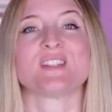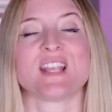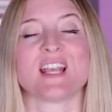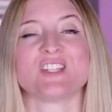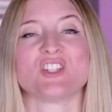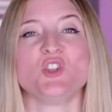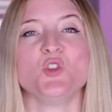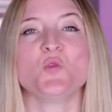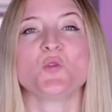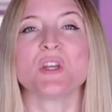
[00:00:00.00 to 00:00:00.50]

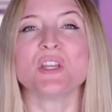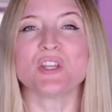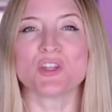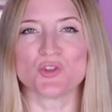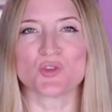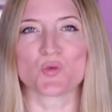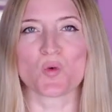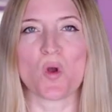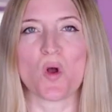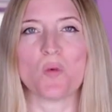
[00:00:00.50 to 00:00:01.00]
says you can
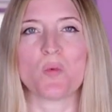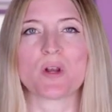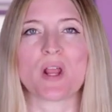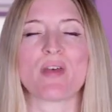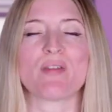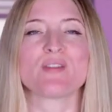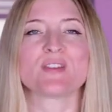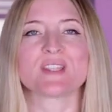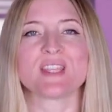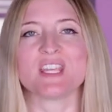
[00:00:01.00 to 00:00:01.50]
control what
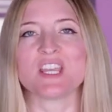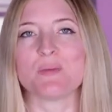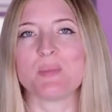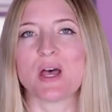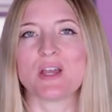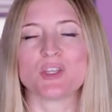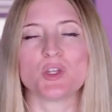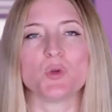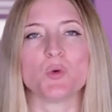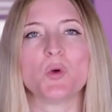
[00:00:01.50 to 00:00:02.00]
others think
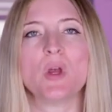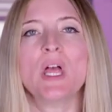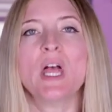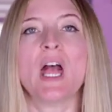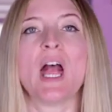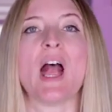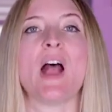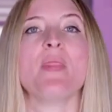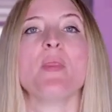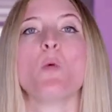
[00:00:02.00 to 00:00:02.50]
about you
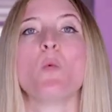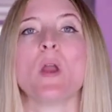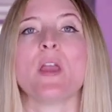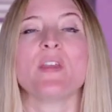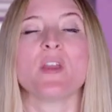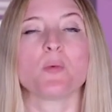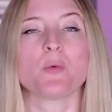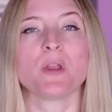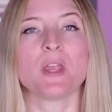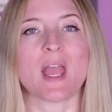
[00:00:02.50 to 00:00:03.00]
and the way
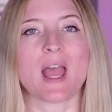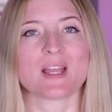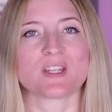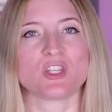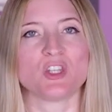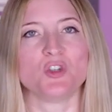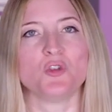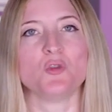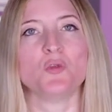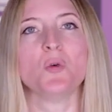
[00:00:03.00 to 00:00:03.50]
they react
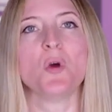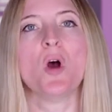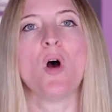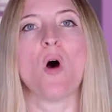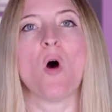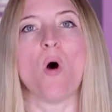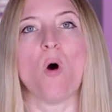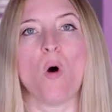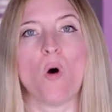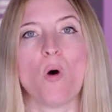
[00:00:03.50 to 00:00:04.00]
to you
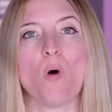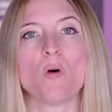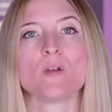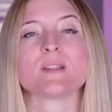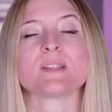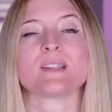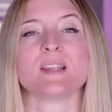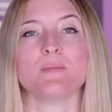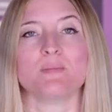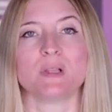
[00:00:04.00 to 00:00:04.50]
all
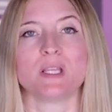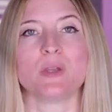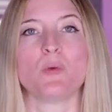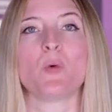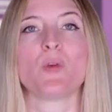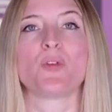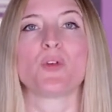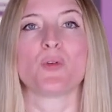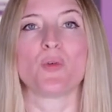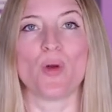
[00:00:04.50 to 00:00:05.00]
simply
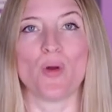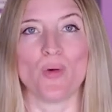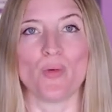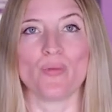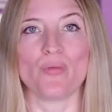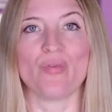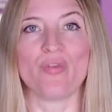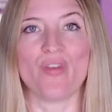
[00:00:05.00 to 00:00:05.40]
with your own